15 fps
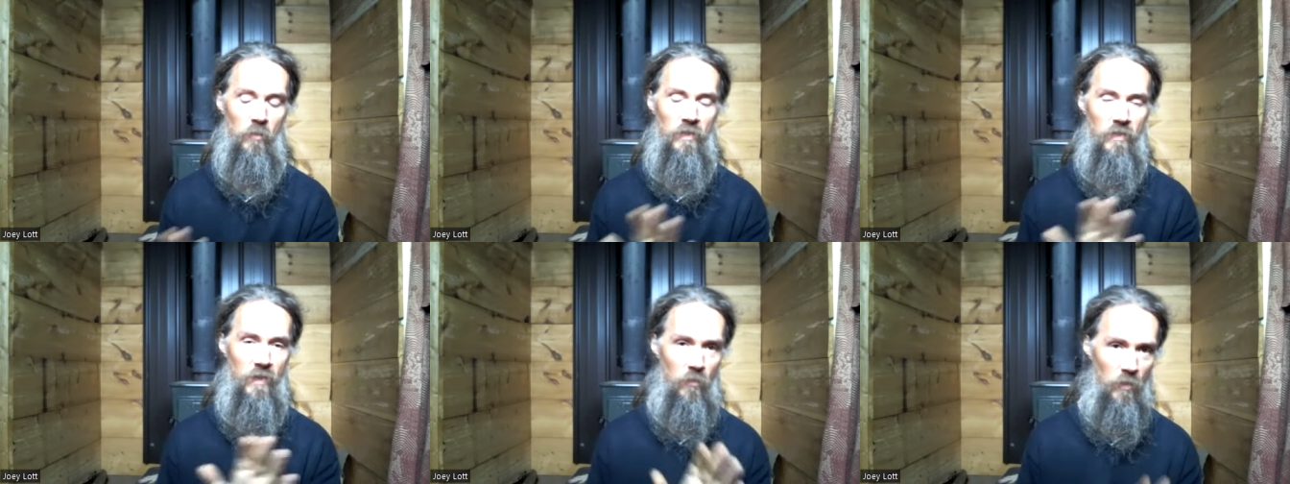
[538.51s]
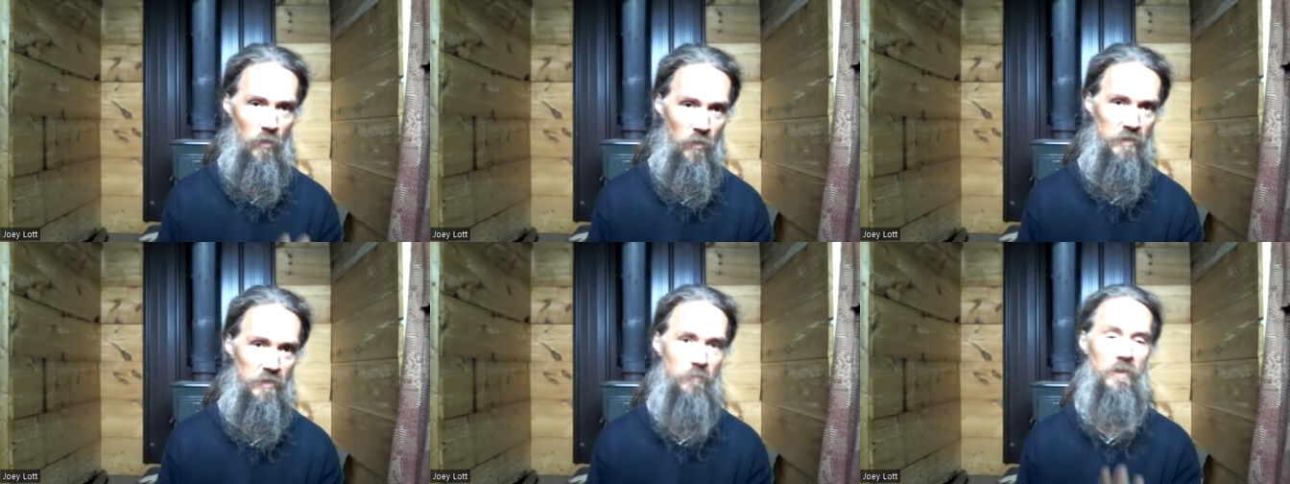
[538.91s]
We think we
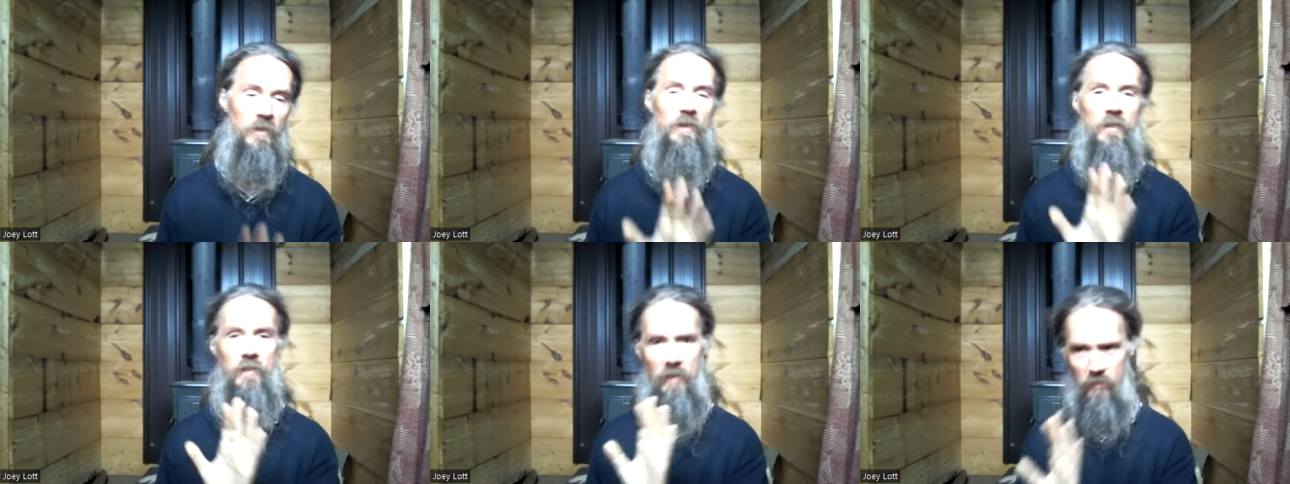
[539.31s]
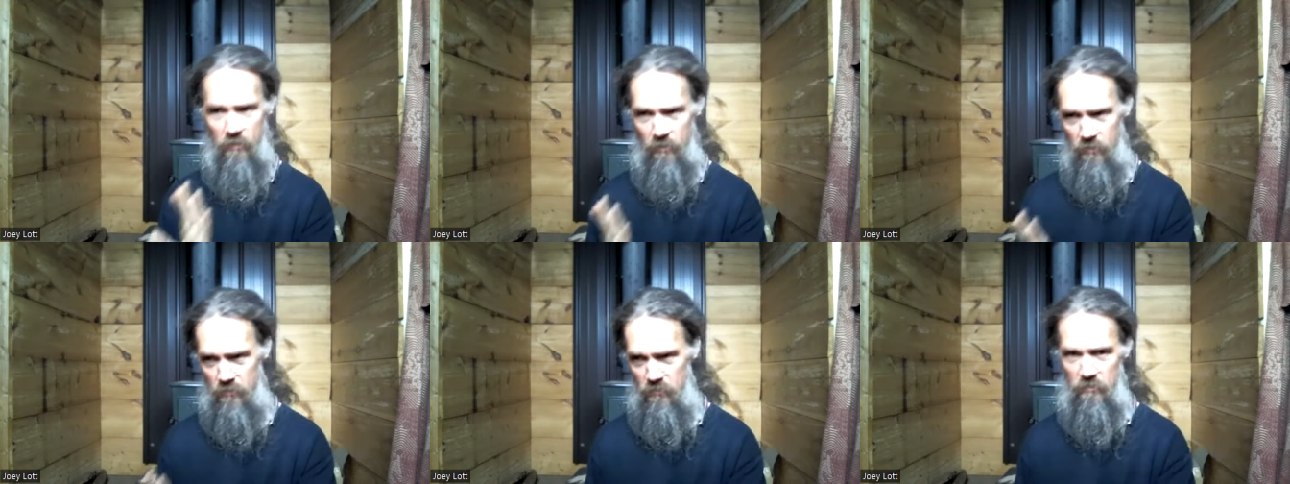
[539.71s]
want the million
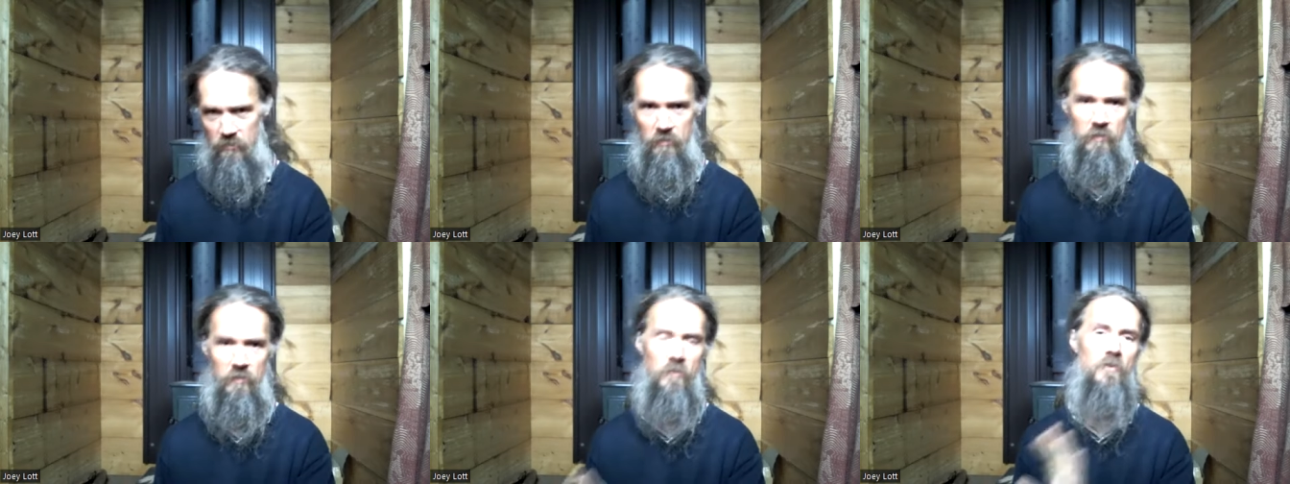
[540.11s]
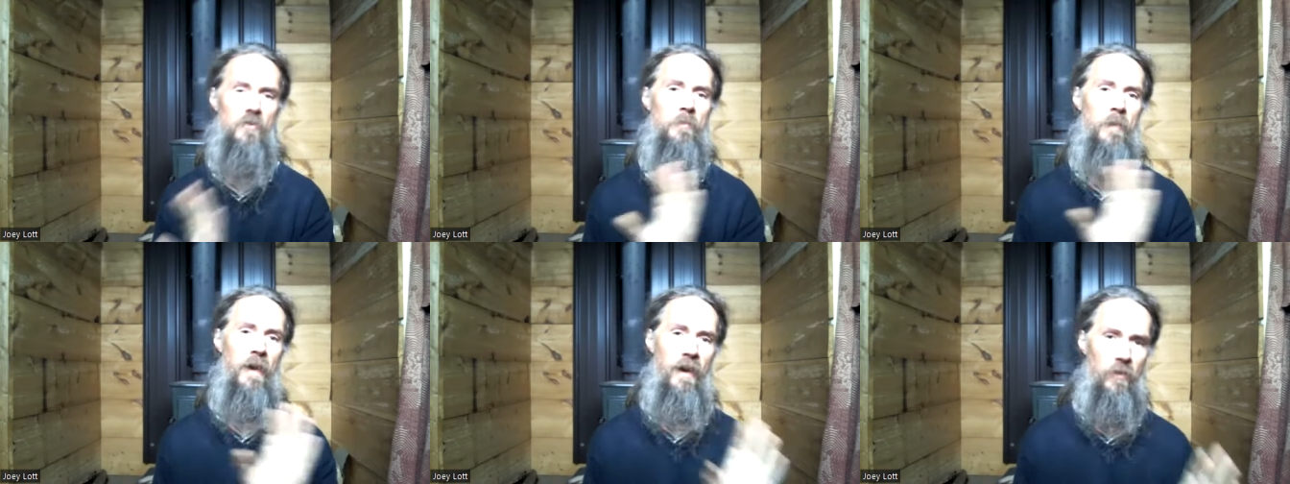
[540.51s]
dollars or the new
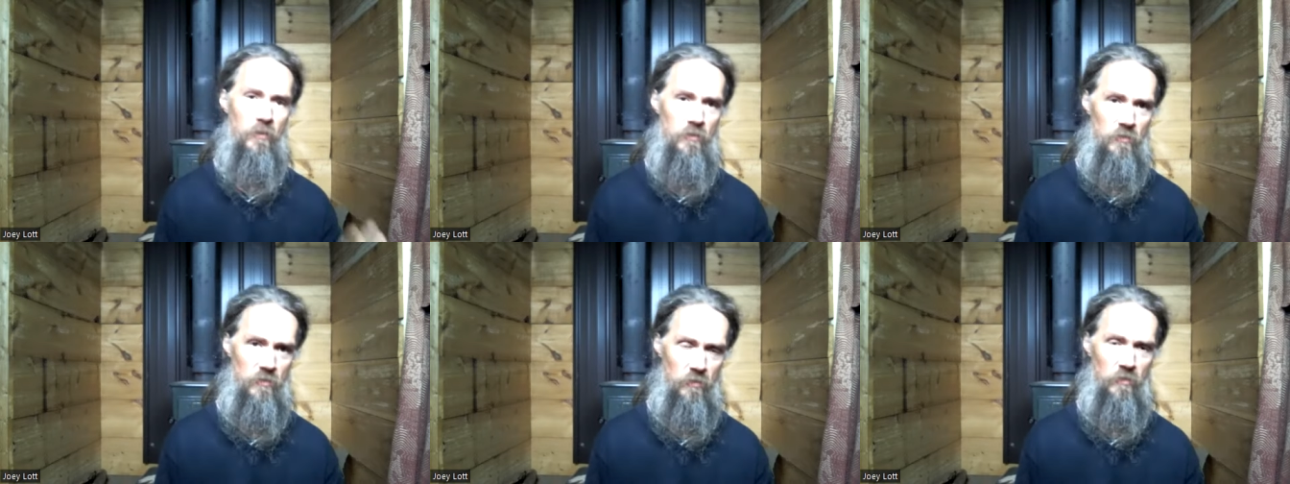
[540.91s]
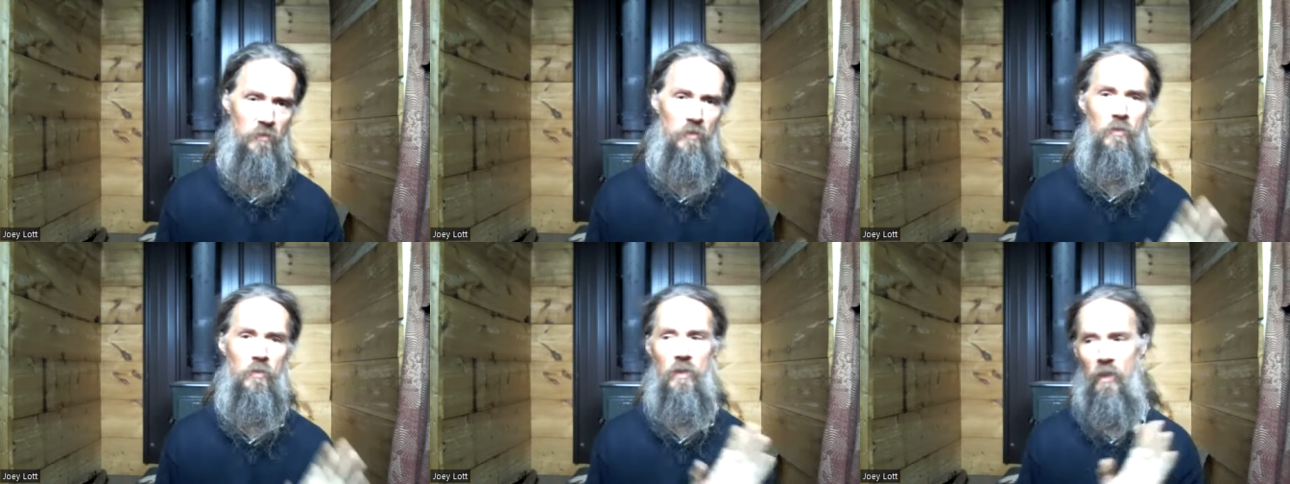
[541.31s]
spouse or the
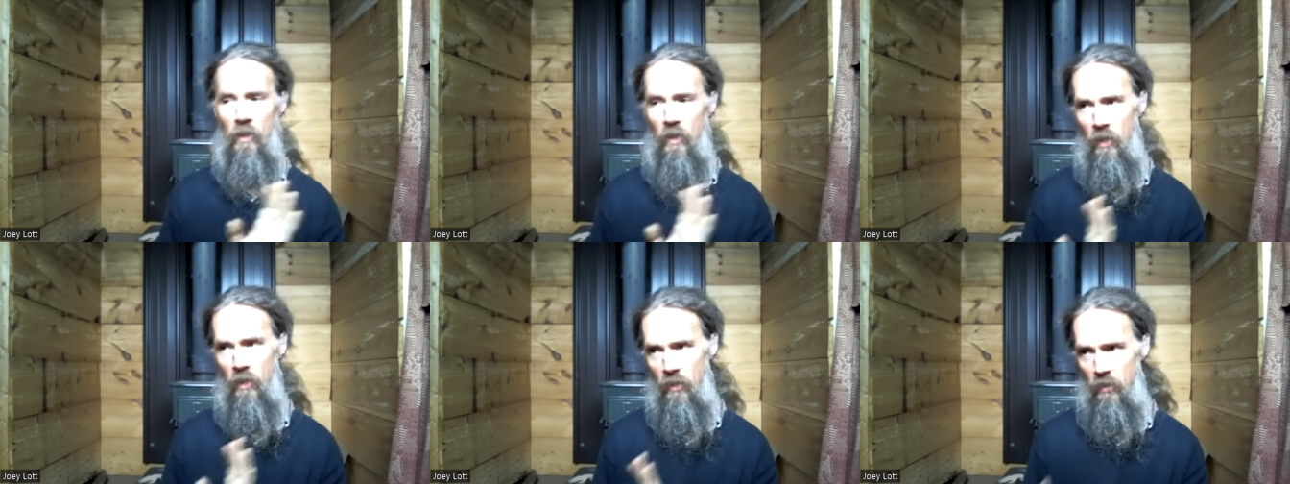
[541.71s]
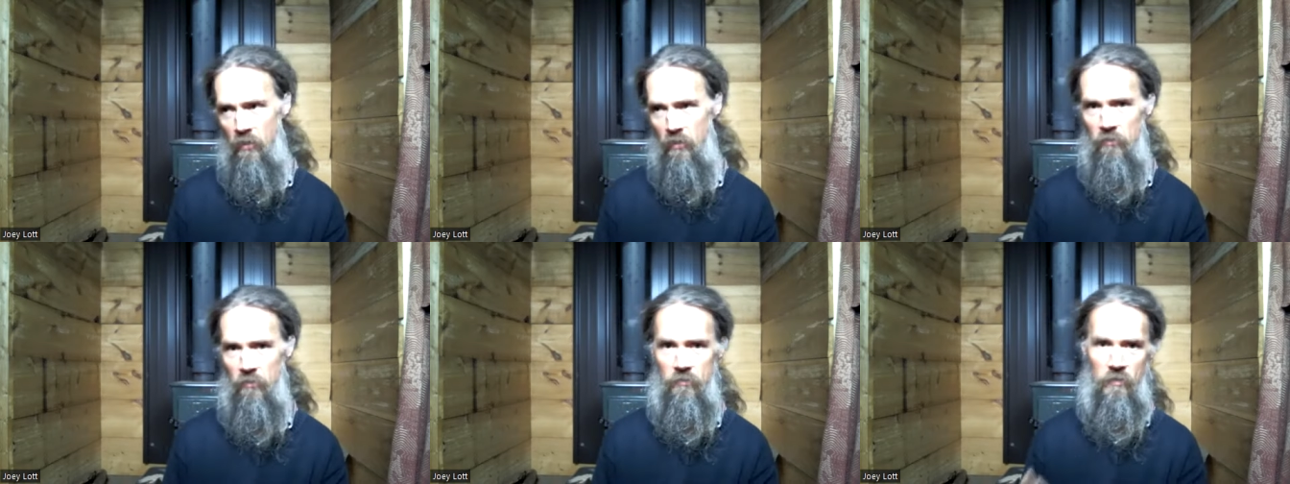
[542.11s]
new
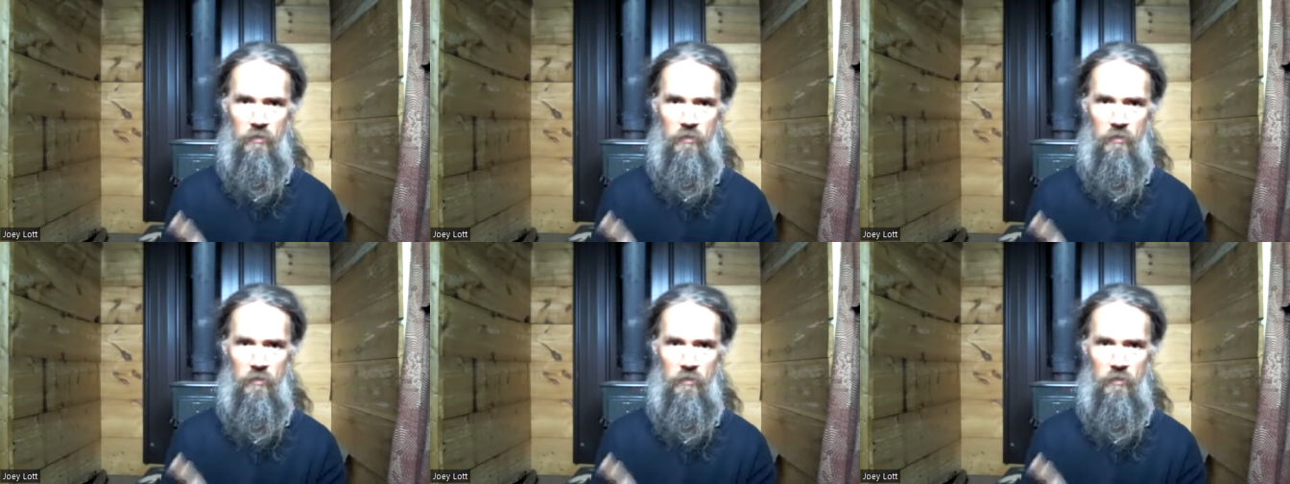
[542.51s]
car, or